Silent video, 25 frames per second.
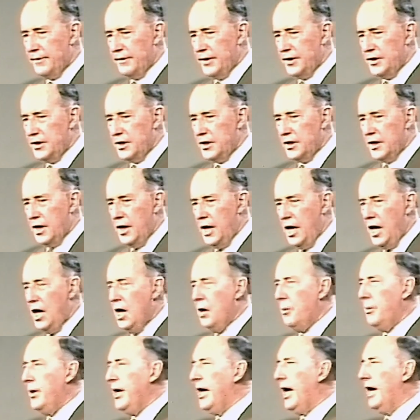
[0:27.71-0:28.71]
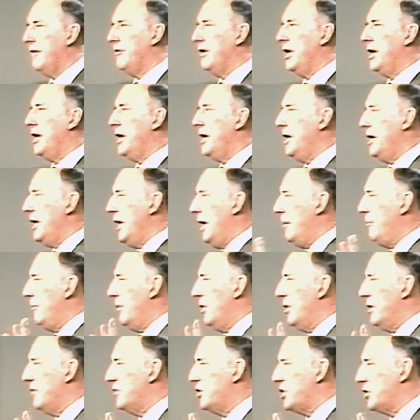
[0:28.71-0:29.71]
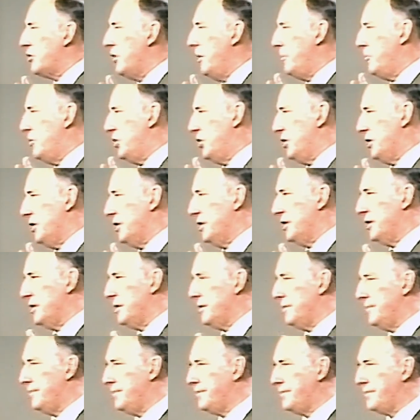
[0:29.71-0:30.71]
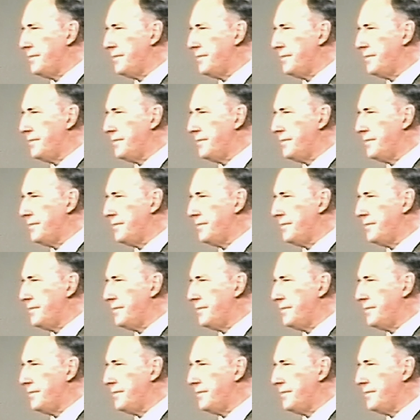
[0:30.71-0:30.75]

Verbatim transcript: This is, we have a number of scriptures,